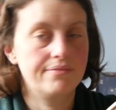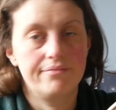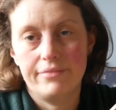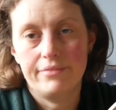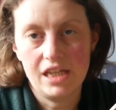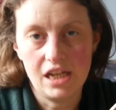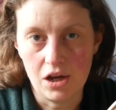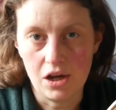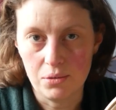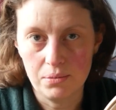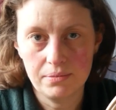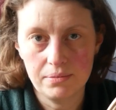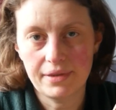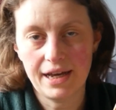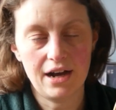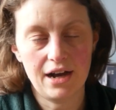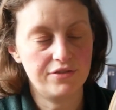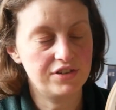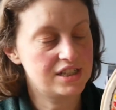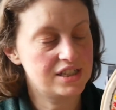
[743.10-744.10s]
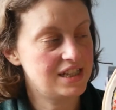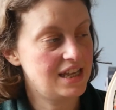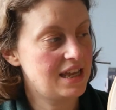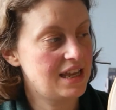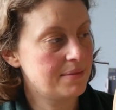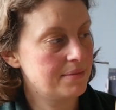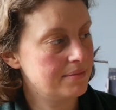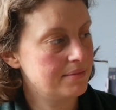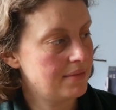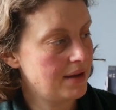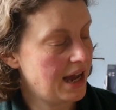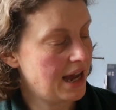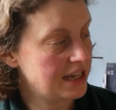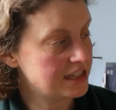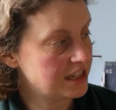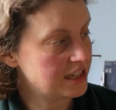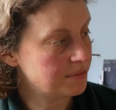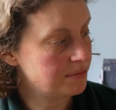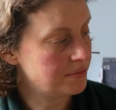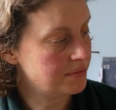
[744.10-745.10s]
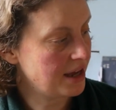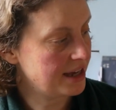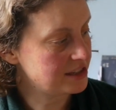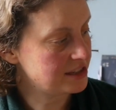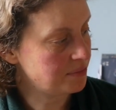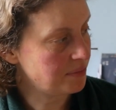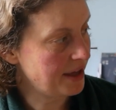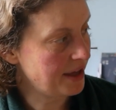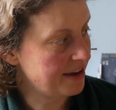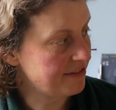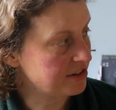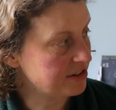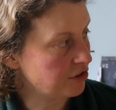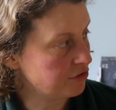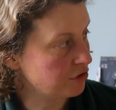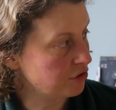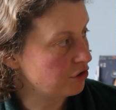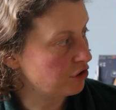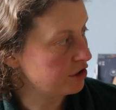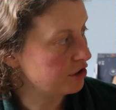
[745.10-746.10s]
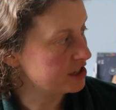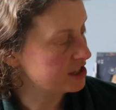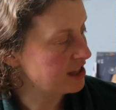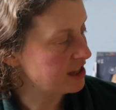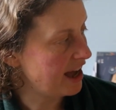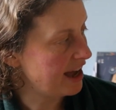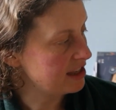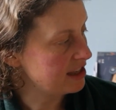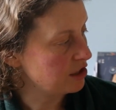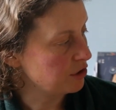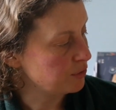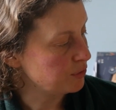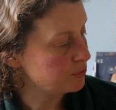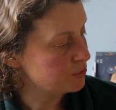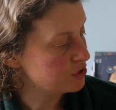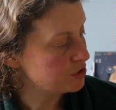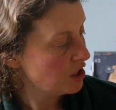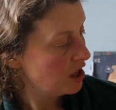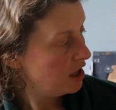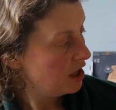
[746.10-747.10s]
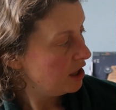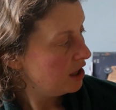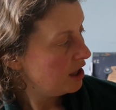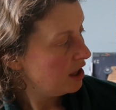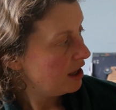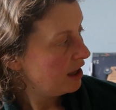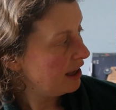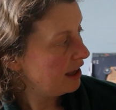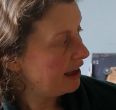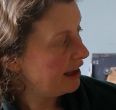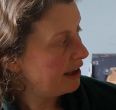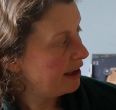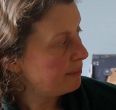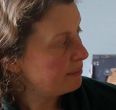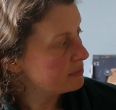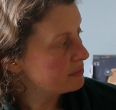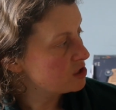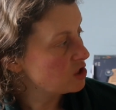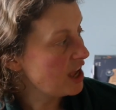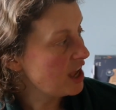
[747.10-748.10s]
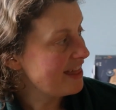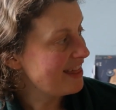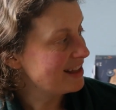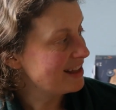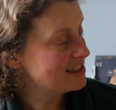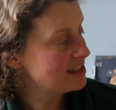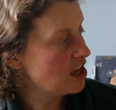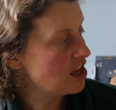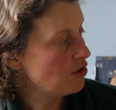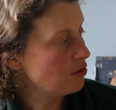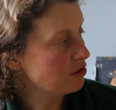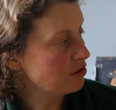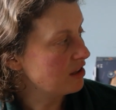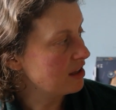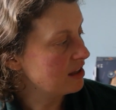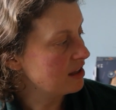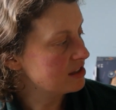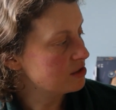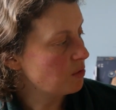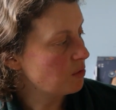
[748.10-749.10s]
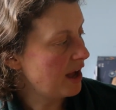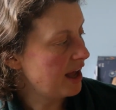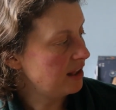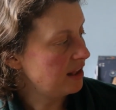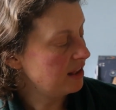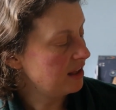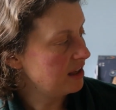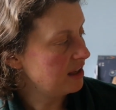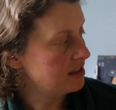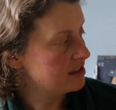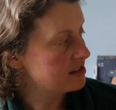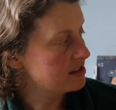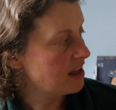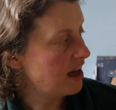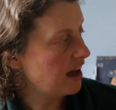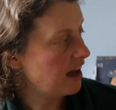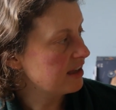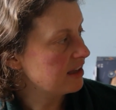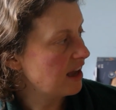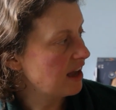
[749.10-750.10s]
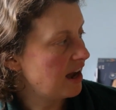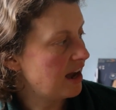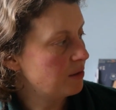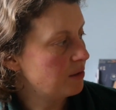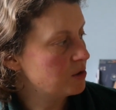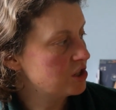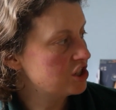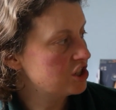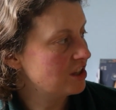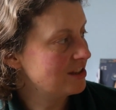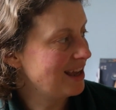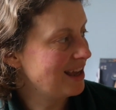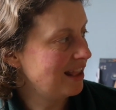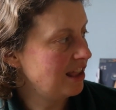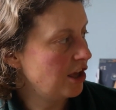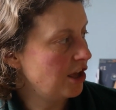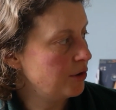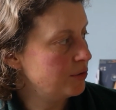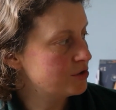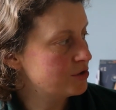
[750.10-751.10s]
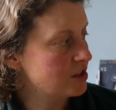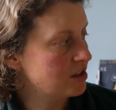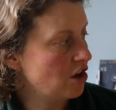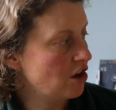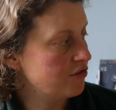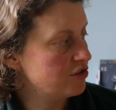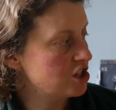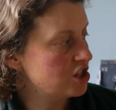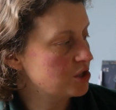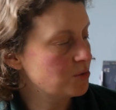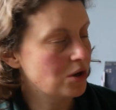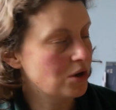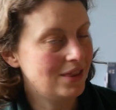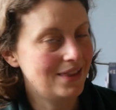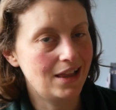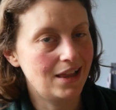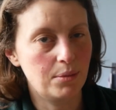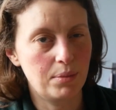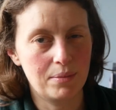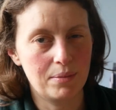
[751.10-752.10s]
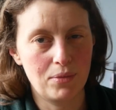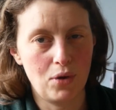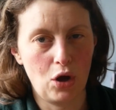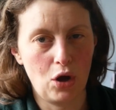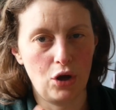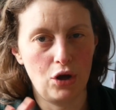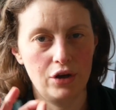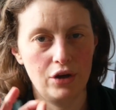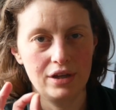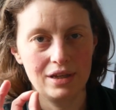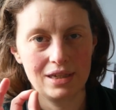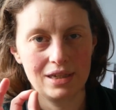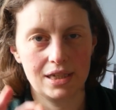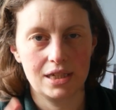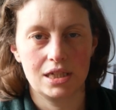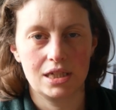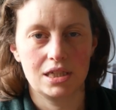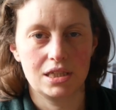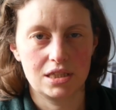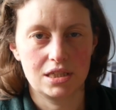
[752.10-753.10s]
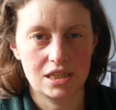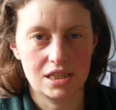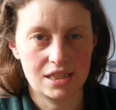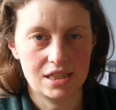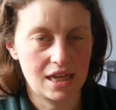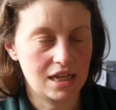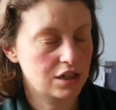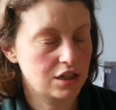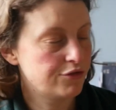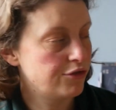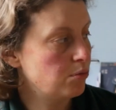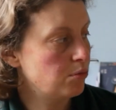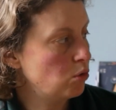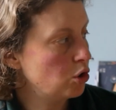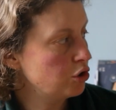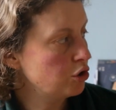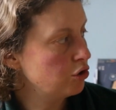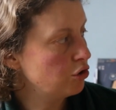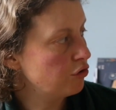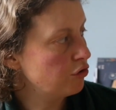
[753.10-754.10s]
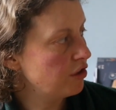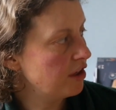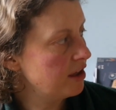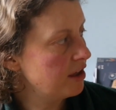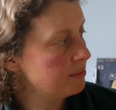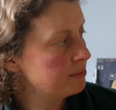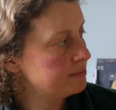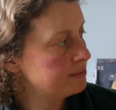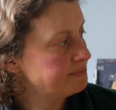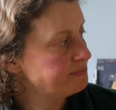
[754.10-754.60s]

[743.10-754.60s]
you know, that obviously had a bearing on the colours that I used. So yeah, that's the only thing as well, is that yeah, I wish the yellows and the oranges were a little bit more distinct from one another,